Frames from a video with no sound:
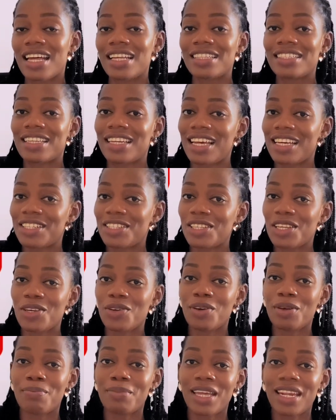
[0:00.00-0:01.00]
Till I see
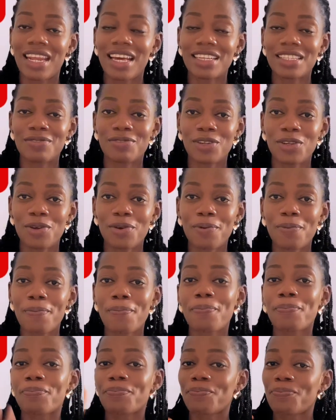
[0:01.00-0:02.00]
you in my next video.
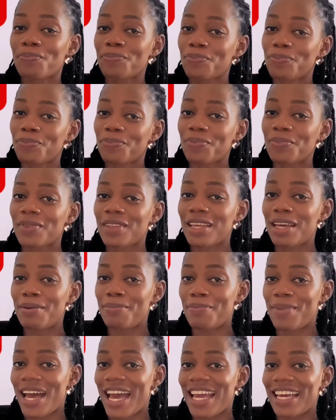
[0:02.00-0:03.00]

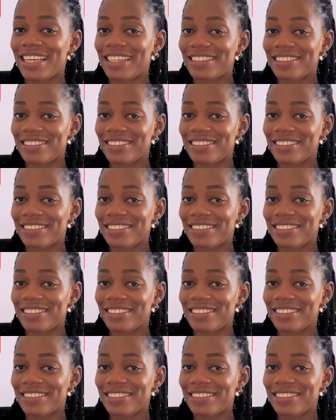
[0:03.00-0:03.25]
Bye.